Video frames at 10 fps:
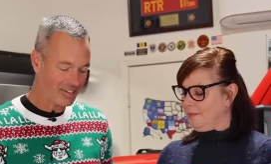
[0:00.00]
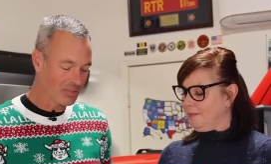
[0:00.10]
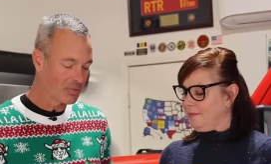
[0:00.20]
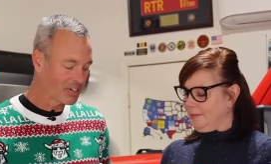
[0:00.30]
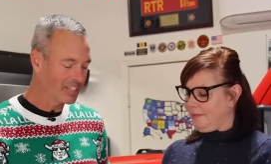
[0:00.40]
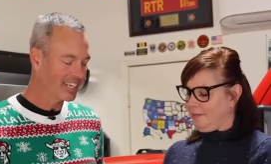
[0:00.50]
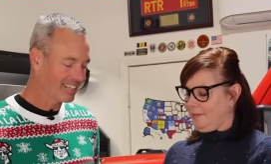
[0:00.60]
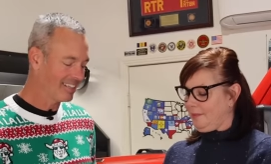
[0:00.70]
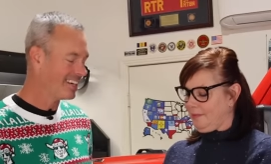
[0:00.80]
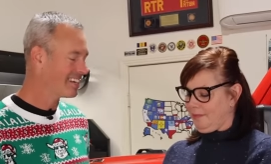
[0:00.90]
Speaker 1: you're really
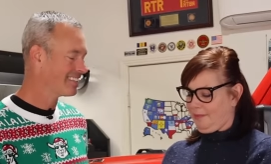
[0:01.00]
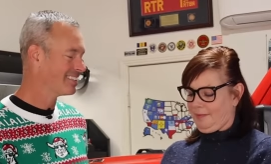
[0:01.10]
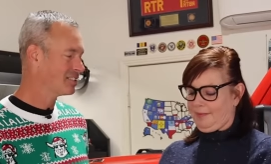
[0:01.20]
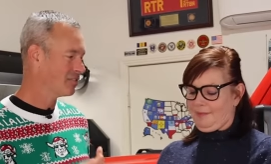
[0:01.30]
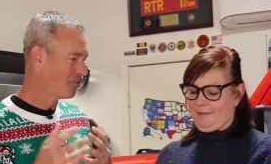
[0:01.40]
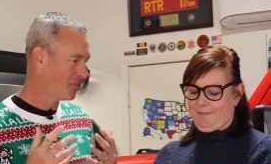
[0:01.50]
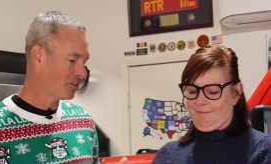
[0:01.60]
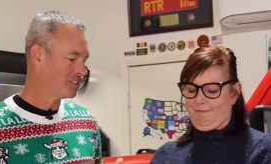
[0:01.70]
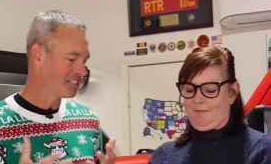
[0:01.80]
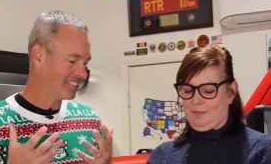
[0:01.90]
gonna like this
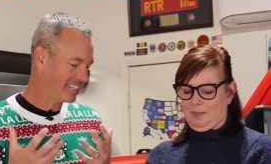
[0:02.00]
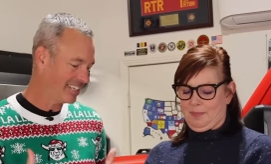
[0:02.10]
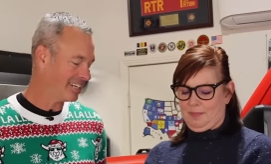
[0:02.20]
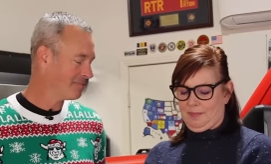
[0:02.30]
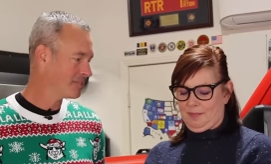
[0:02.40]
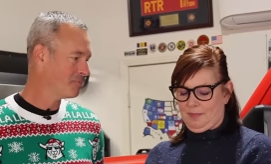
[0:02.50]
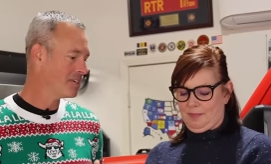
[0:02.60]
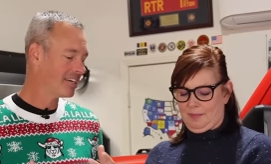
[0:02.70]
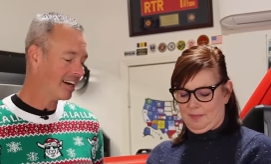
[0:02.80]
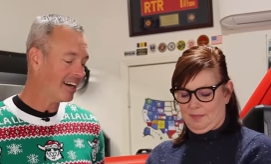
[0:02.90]
first gift
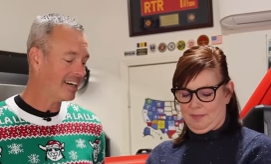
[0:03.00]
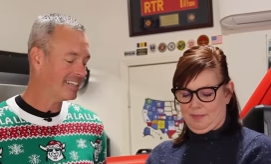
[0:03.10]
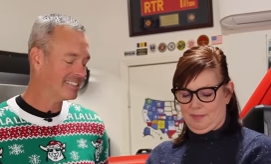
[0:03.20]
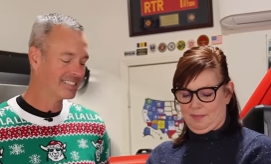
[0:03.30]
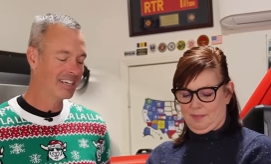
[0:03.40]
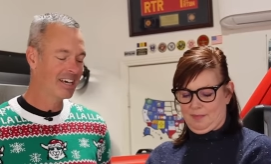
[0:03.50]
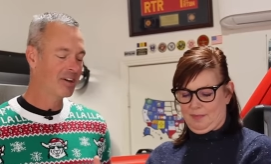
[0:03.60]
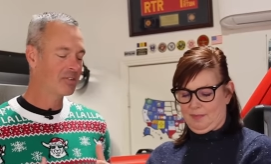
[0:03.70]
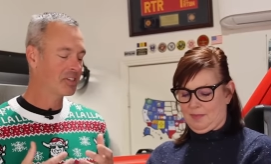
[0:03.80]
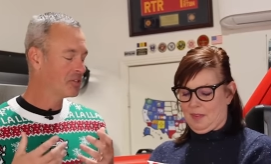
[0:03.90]
because
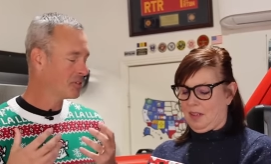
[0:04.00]
you